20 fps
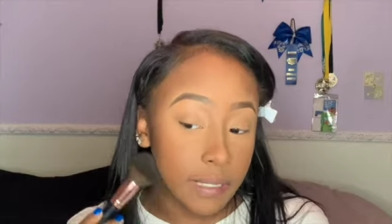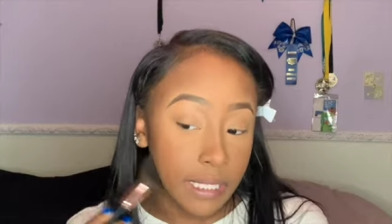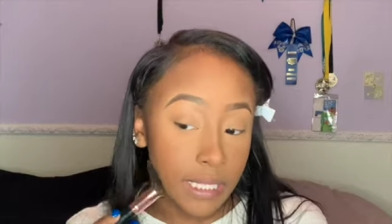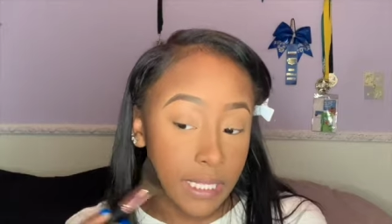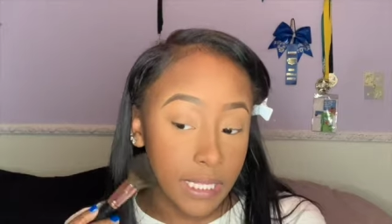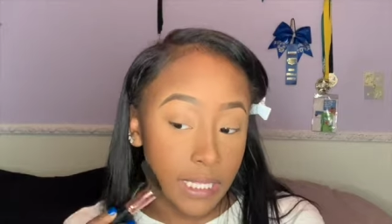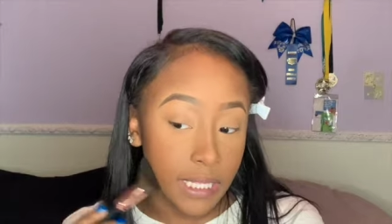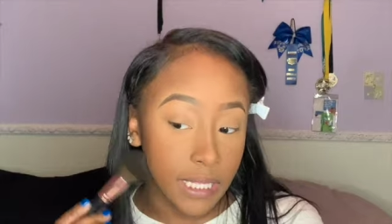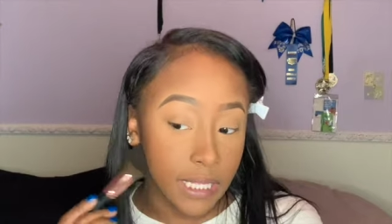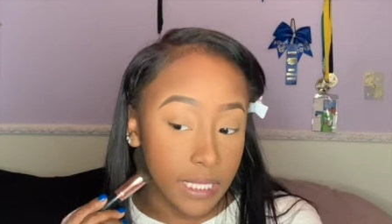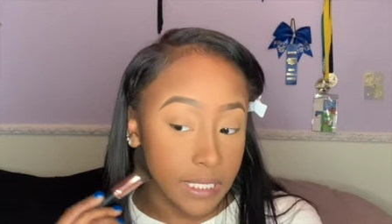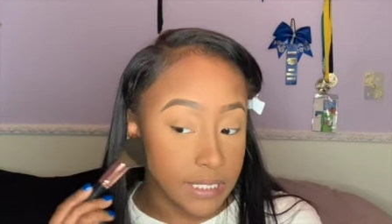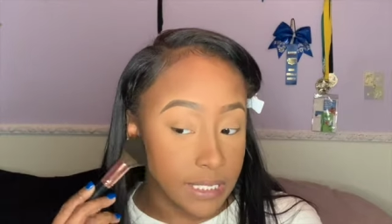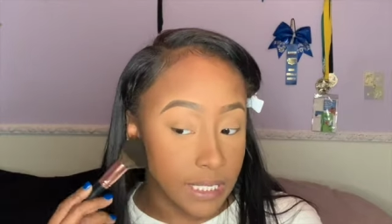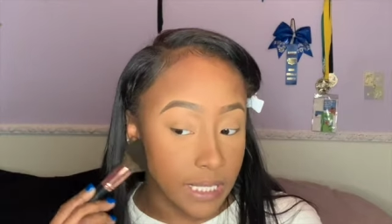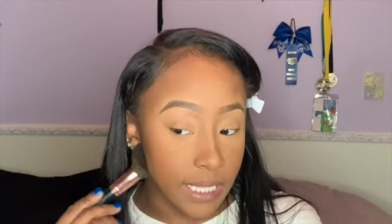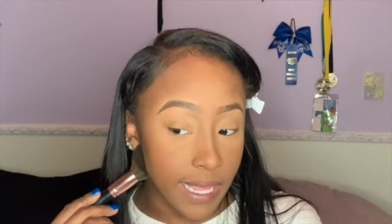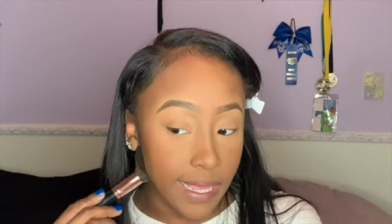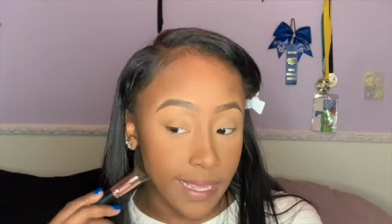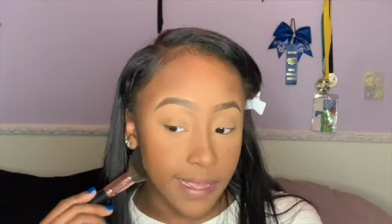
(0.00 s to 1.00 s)
It is
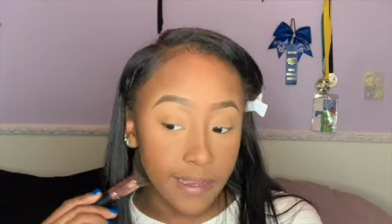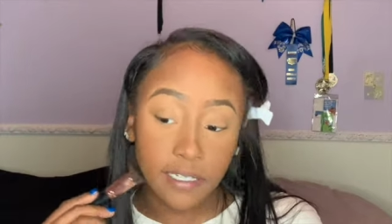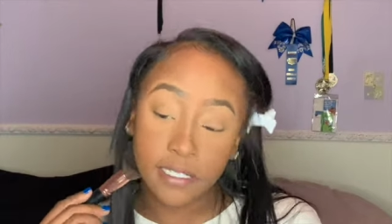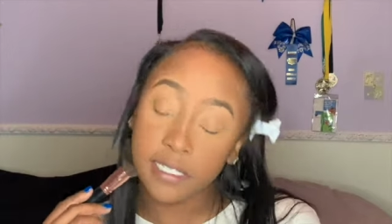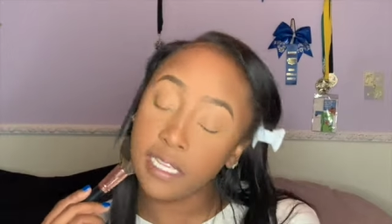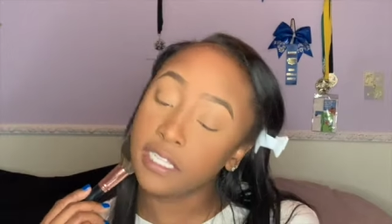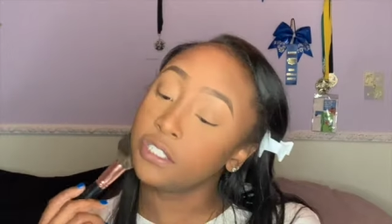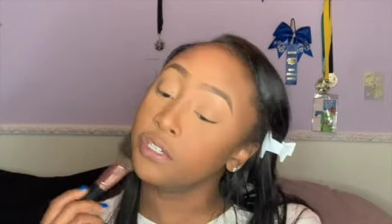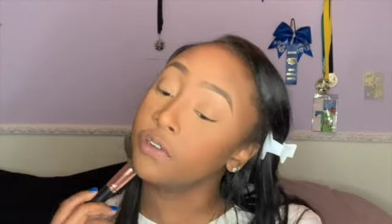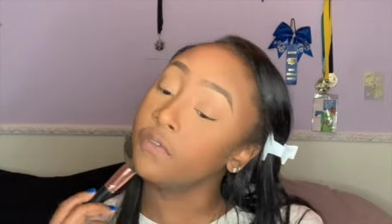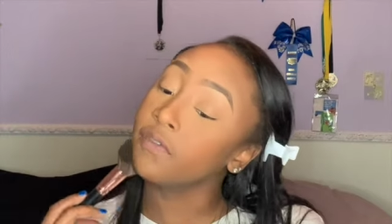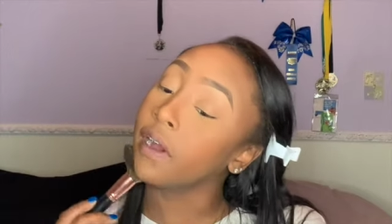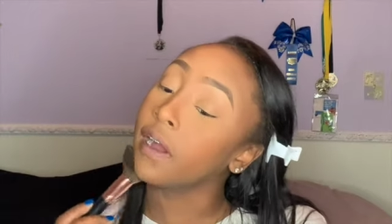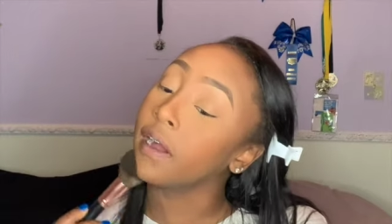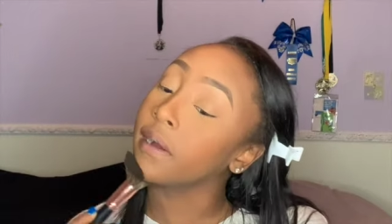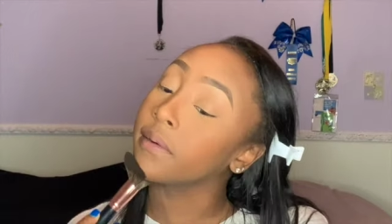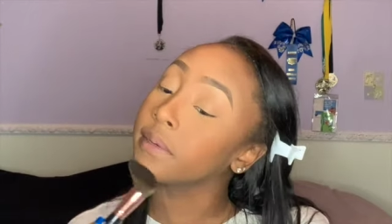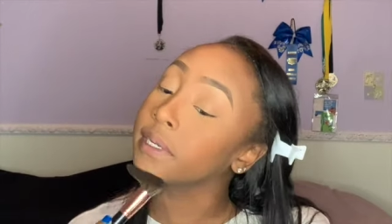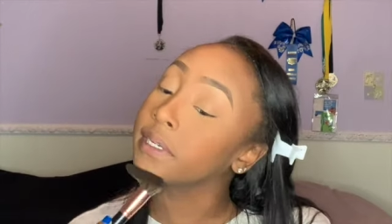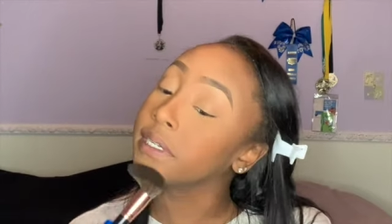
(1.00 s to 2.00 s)
layers that you've
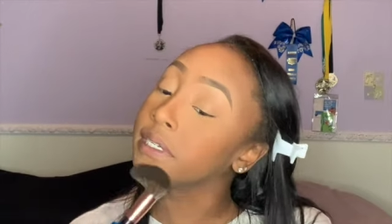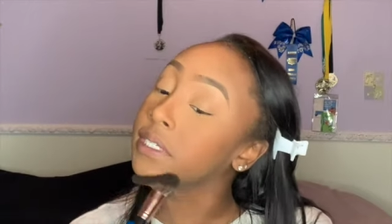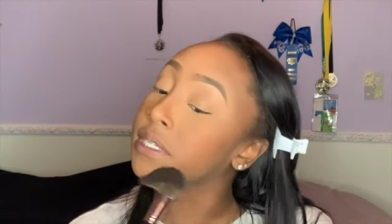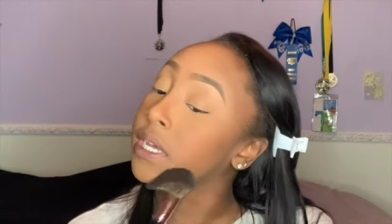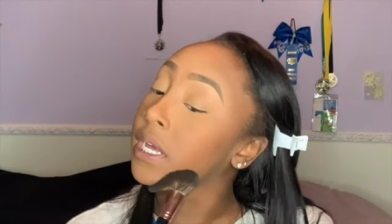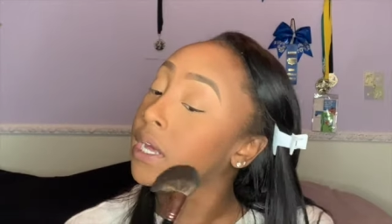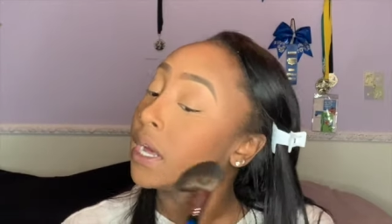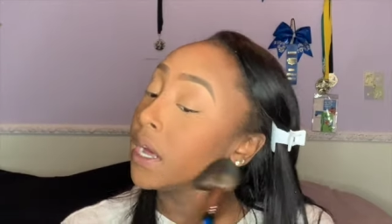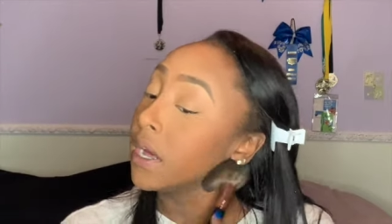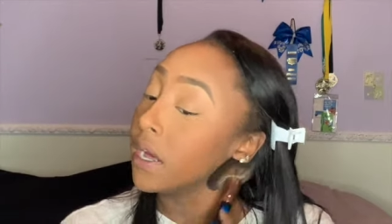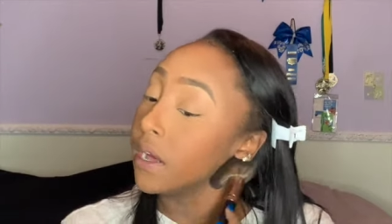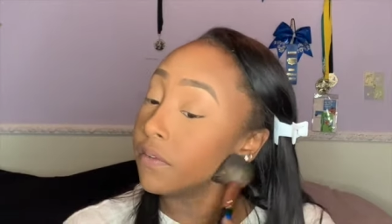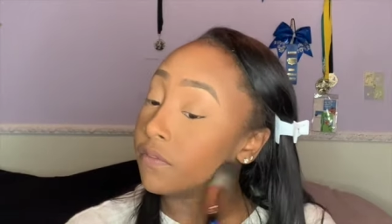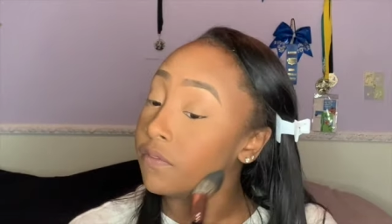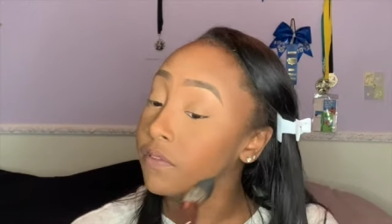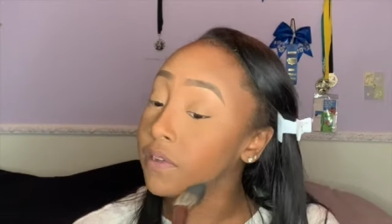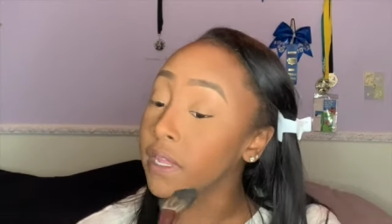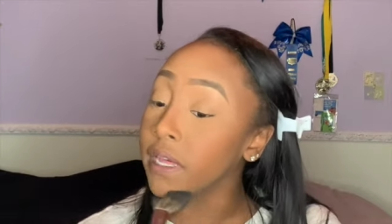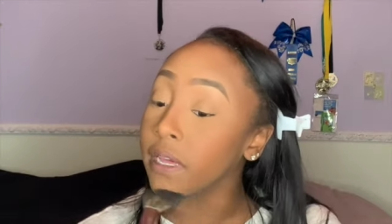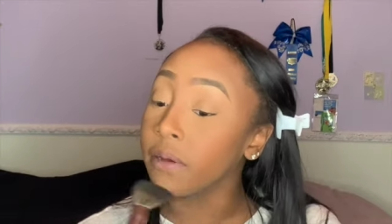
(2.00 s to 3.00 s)
already, of
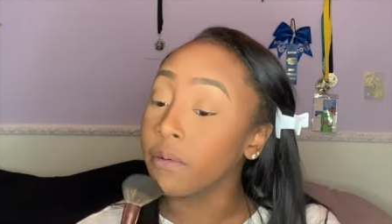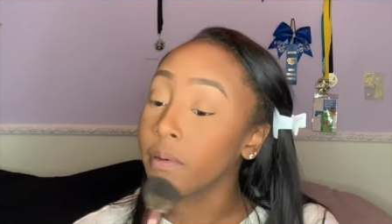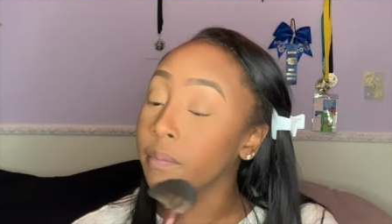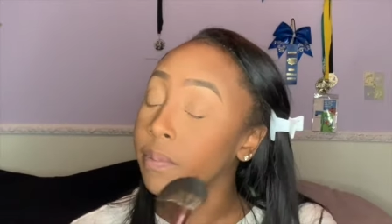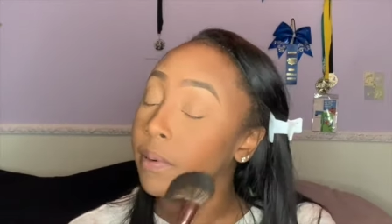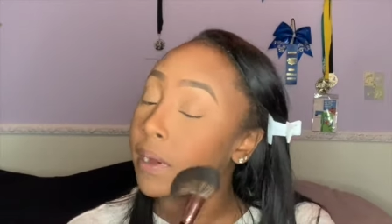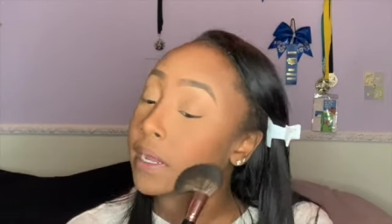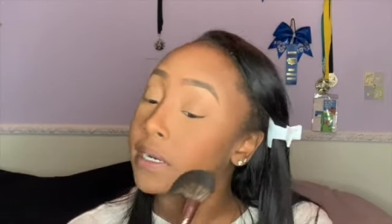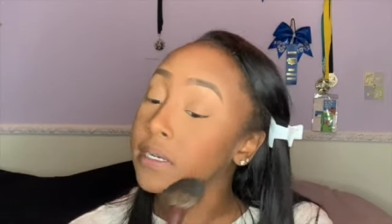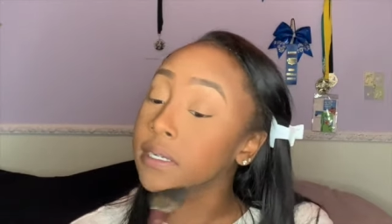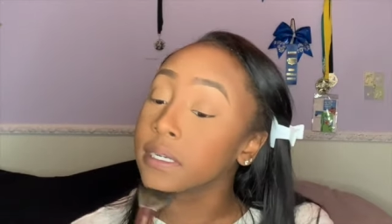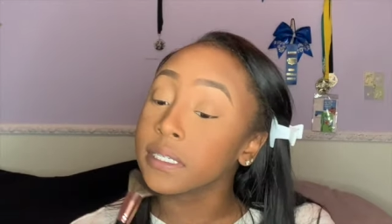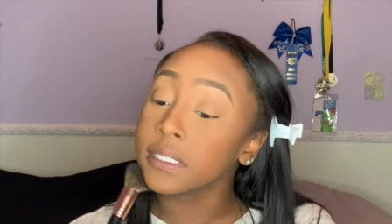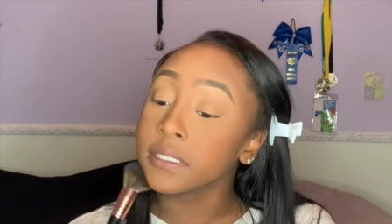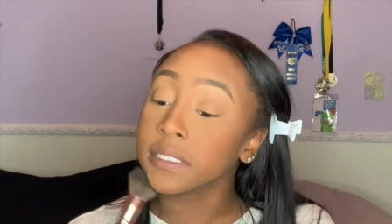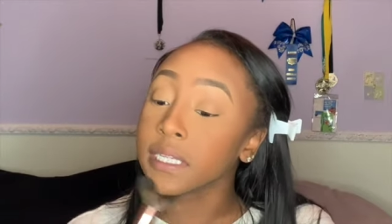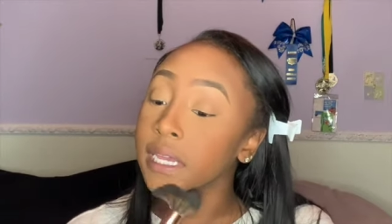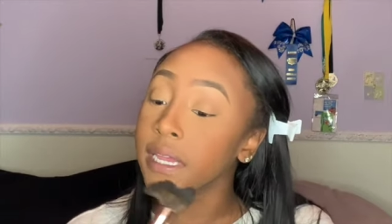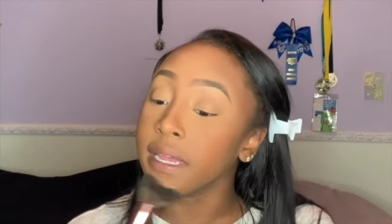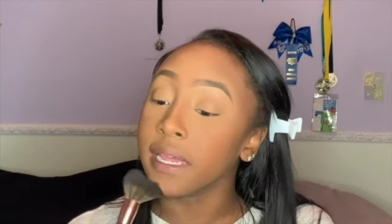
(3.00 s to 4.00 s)
liquid
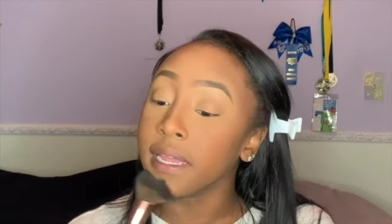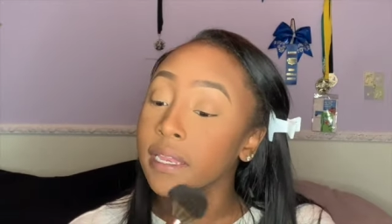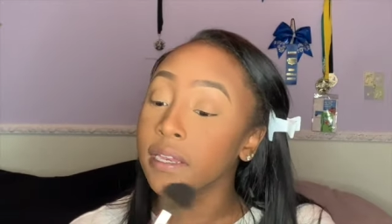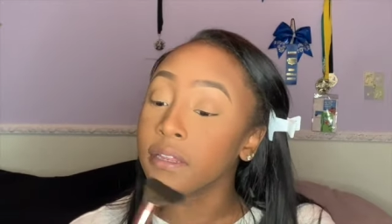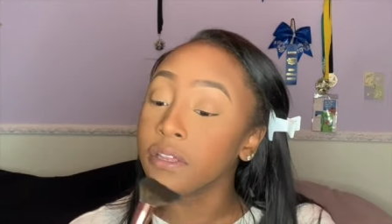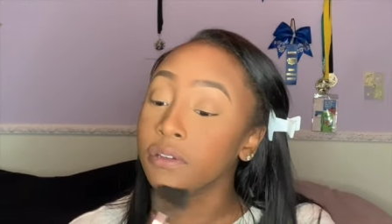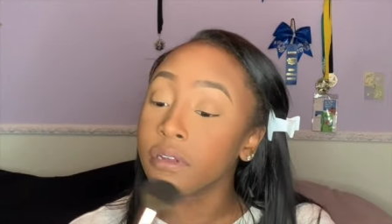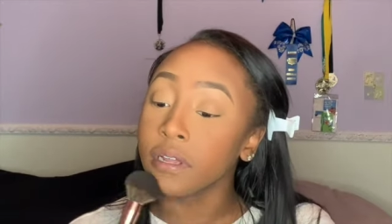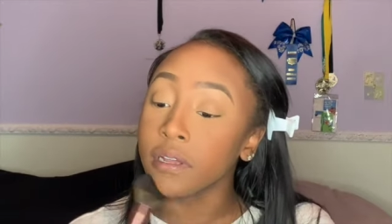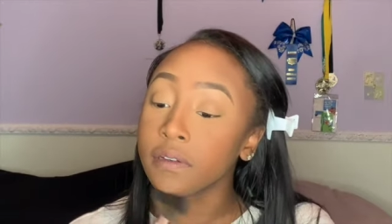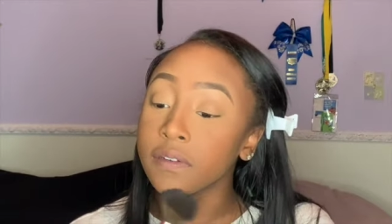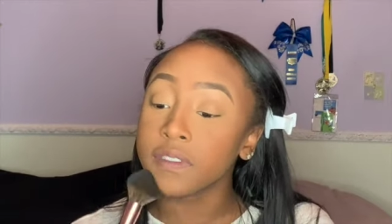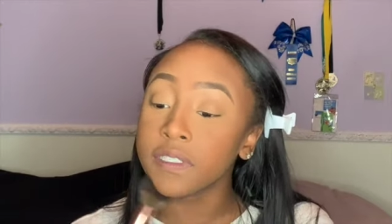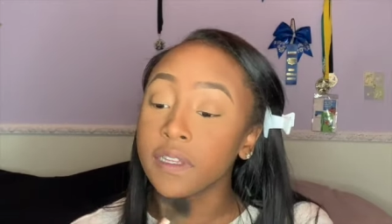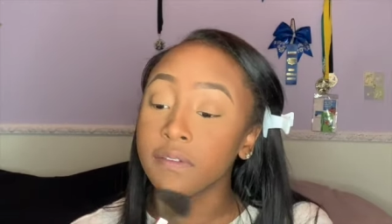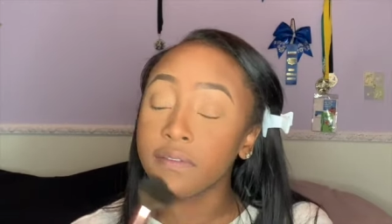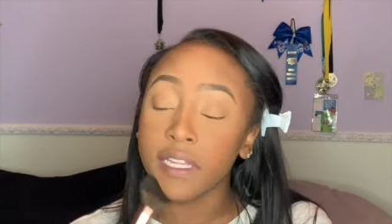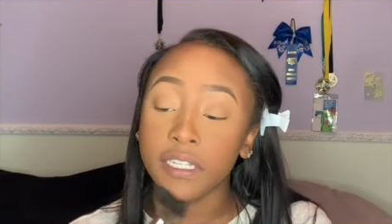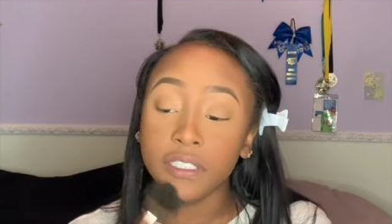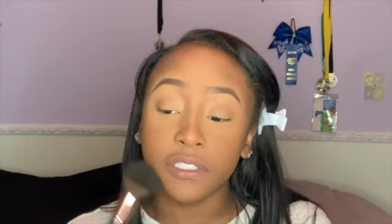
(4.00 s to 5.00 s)
products and, you know,
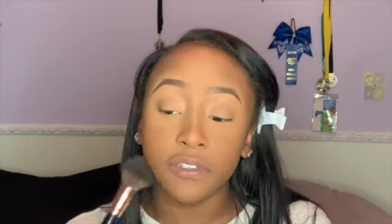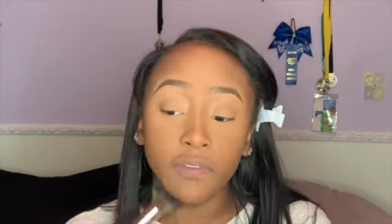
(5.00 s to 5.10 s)
stuff that you've